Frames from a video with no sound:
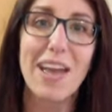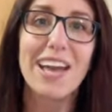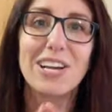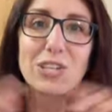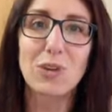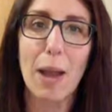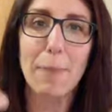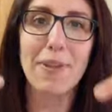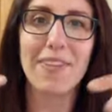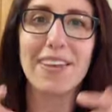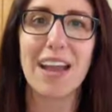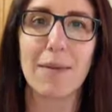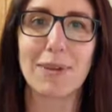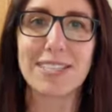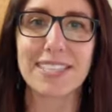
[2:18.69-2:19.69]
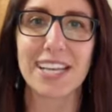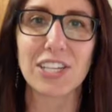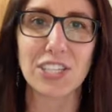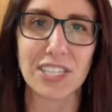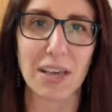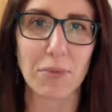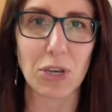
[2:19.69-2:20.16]
Drop it in the comments section.
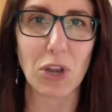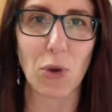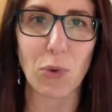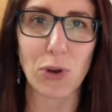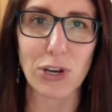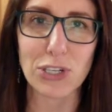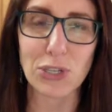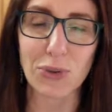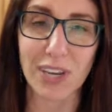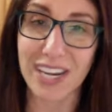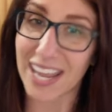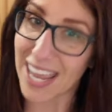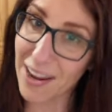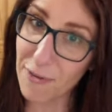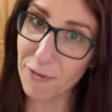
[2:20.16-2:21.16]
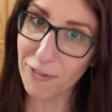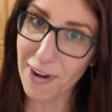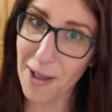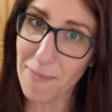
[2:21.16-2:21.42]
Let me know where you're tuning in from.